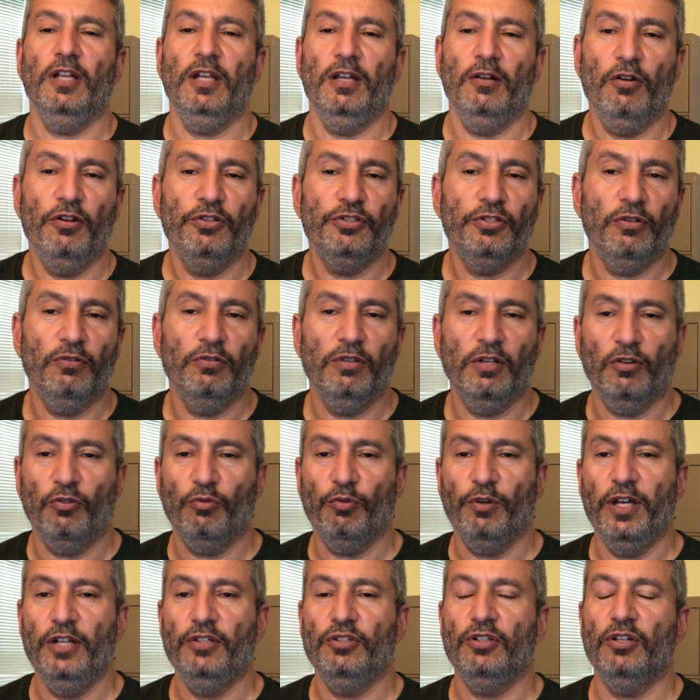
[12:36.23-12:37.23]
and also the
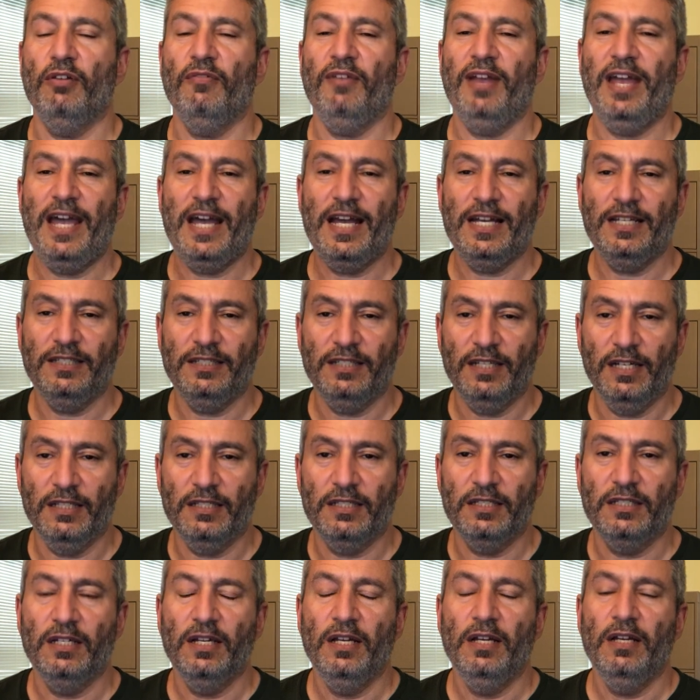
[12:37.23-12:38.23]
creation of
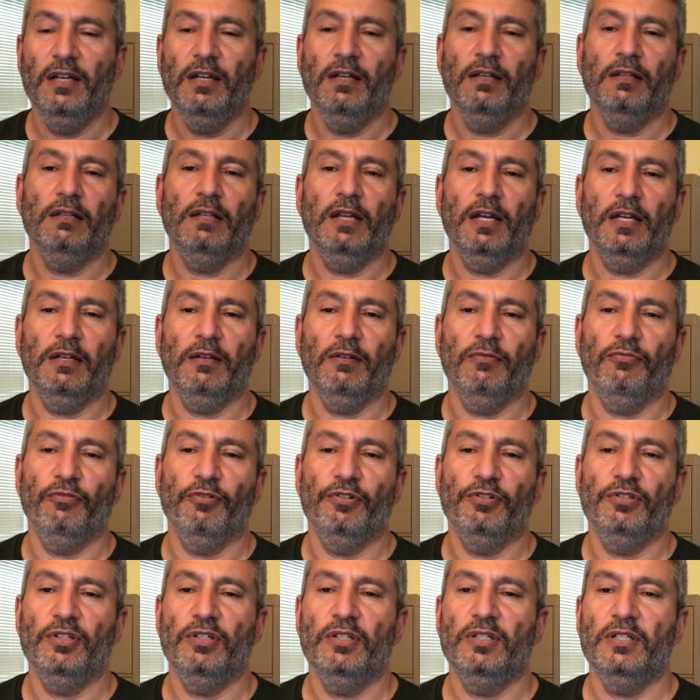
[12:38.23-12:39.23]
assets like for
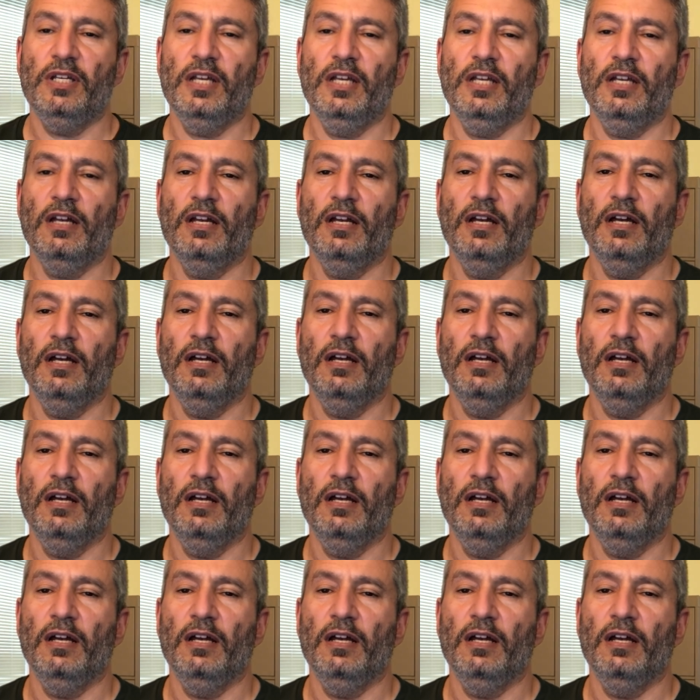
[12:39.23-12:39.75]
instance a